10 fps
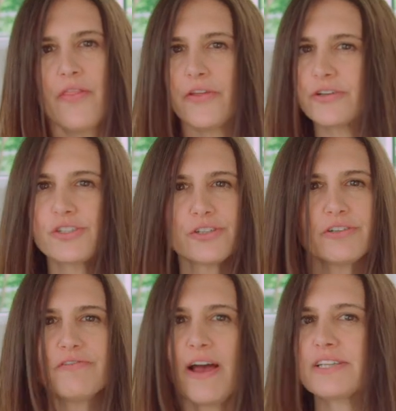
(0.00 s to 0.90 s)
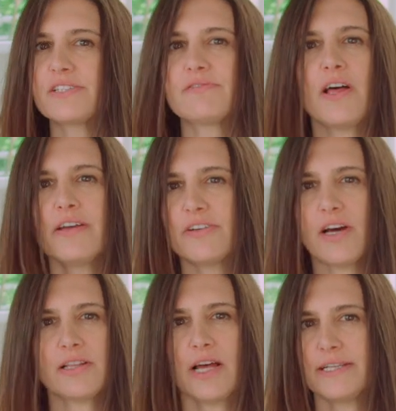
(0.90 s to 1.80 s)
There are certain facts of life in
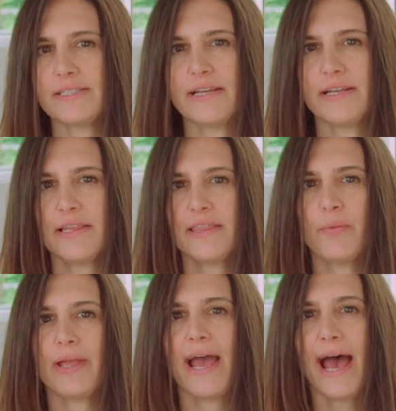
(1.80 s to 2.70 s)
online dating that we